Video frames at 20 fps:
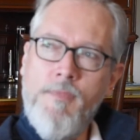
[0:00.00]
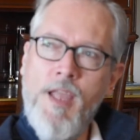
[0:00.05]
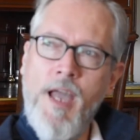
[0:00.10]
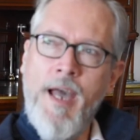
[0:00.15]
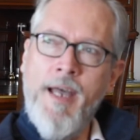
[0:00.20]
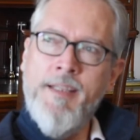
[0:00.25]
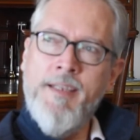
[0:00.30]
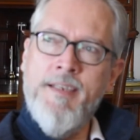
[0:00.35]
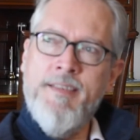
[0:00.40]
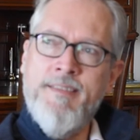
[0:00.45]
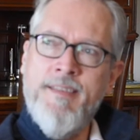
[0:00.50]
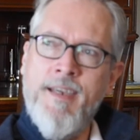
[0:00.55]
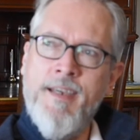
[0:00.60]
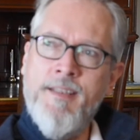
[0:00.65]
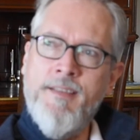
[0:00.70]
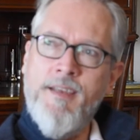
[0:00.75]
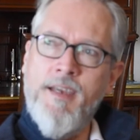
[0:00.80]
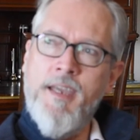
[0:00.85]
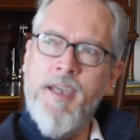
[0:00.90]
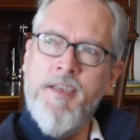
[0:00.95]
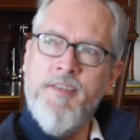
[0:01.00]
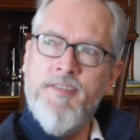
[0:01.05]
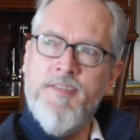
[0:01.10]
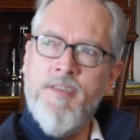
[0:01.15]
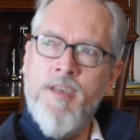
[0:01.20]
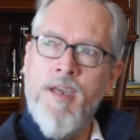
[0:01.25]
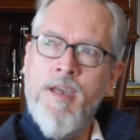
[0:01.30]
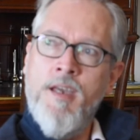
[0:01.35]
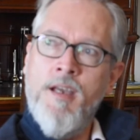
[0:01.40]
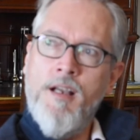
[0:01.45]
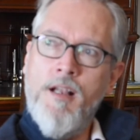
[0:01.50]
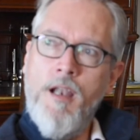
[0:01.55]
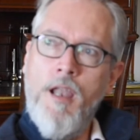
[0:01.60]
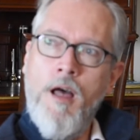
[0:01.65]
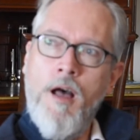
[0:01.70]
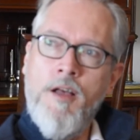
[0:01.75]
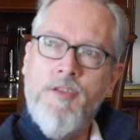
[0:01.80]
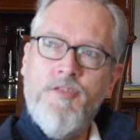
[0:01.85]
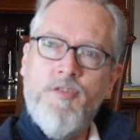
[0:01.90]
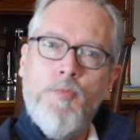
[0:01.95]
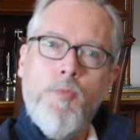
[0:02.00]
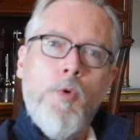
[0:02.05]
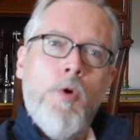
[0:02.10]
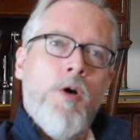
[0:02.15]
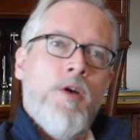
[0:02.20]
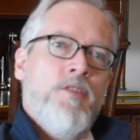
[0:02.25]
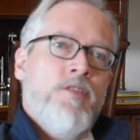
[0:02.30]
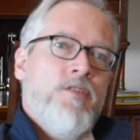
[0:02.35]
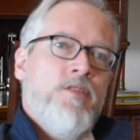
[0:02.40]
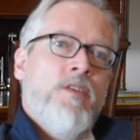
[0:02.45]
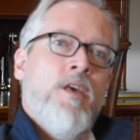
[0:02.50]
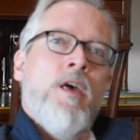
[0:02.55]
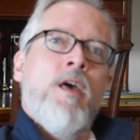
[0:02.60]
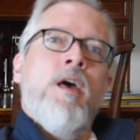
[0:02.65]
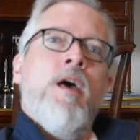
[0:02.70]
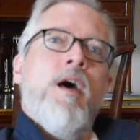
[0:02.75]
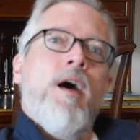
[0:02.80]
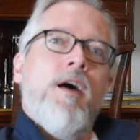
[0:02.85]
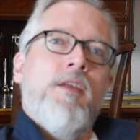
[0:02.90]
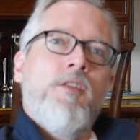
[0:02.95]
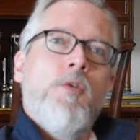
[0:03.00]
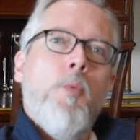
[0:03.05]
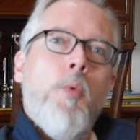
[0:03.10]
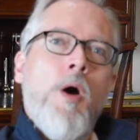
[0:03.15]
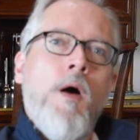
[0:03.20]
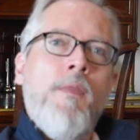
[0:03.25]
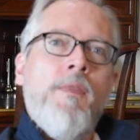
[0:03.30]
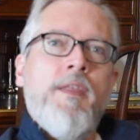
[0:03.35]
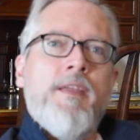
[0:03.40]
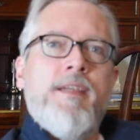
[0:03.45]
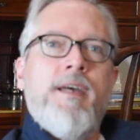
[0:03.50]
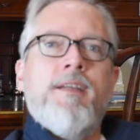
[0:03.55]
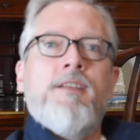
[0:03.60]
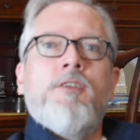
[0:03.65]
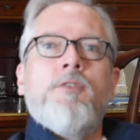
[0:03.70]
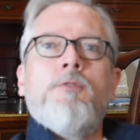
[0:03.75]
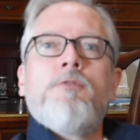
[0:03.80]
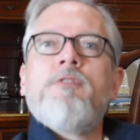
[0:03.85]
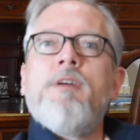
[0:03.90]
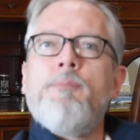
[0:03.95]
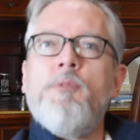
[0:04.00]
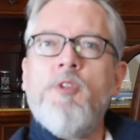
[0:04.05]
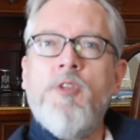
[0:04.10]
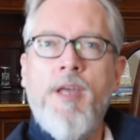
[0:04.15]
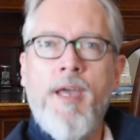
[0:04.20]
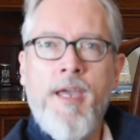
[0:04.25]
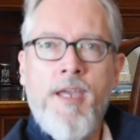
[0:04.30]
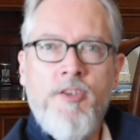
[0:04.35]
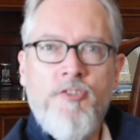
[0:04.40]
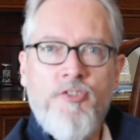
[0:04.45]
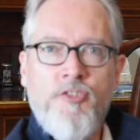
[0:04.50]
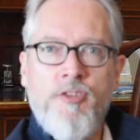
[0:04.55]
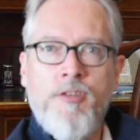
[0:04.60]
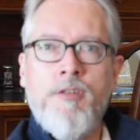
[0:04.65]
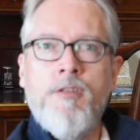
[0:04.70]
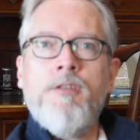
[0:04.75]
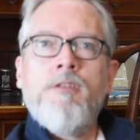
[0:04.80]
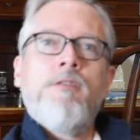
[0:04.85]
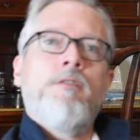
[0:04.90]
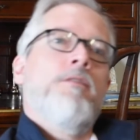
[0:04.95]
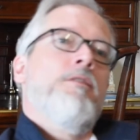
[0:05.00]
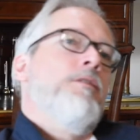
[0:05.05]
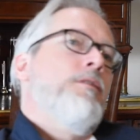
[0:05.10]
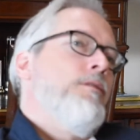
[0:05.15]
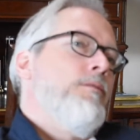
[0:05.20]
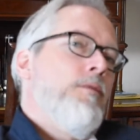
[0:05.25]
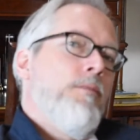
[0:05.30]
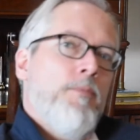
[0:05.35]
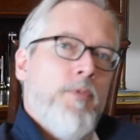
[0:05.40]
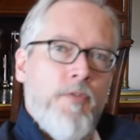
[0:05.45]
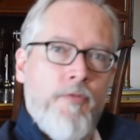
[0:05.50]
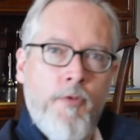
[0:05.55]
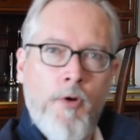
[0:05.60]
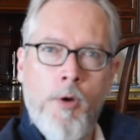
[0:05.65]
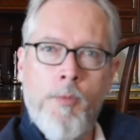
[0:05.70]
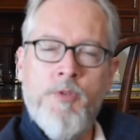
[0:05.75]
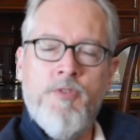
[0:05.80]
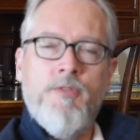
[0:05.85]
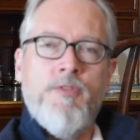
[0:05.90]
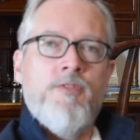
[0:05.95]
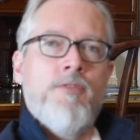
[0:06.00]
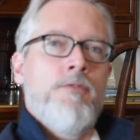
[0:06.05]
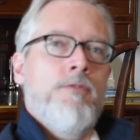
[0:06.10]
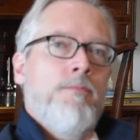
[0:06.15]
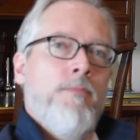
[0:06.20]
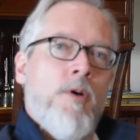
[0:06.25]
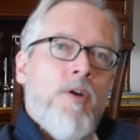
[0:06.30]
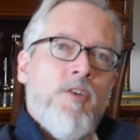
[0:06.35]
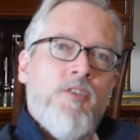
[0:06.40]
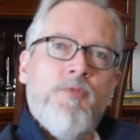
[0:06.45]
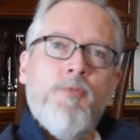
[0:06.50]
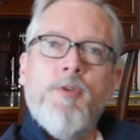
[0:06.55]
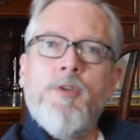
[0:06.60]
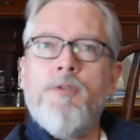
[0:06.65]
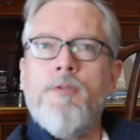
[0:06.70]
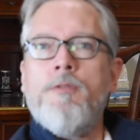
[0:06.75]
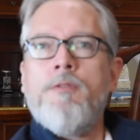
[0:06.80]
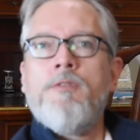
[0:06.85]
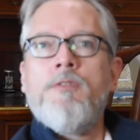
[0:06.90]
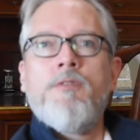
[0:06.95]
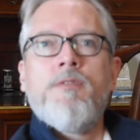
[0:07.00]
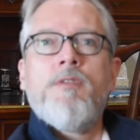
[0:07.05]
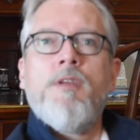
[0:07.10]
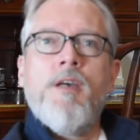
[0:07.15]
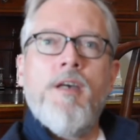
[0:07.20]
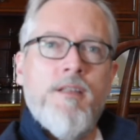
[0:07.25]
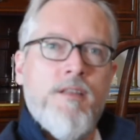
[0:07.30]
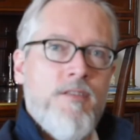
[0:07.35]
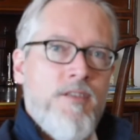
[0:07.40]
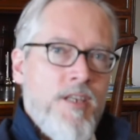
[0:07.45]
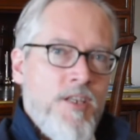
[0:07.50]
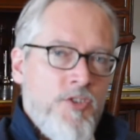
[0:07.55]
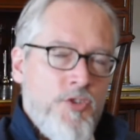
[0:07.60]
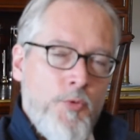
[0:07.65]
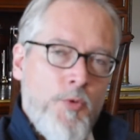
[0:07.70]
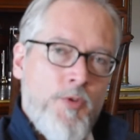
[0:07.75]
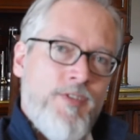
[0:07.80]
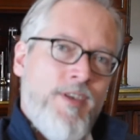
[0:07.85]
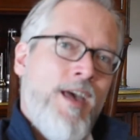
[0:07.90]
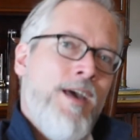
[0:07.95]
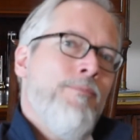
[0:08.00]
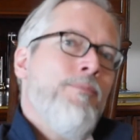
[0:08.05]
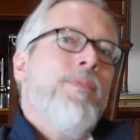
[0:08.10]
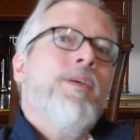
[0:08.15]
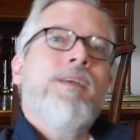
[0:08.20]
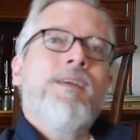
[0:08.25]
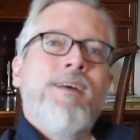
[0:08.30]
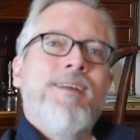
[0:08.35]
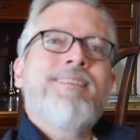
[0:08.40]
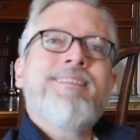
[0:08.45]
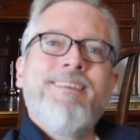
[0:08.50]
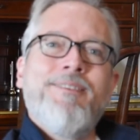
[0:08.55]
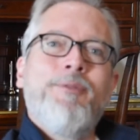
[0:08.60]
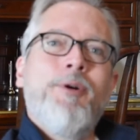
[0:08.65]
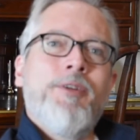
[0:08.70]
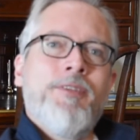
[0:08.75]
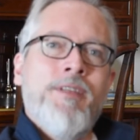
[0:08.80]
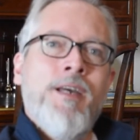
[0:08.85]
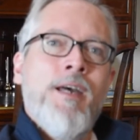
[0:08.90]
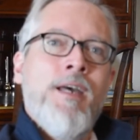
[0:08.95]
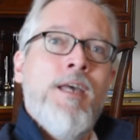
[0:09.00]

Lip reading: And he said his class was the one that had a good reputation, the performance was good, marks were good, the teacher was happy, and so on.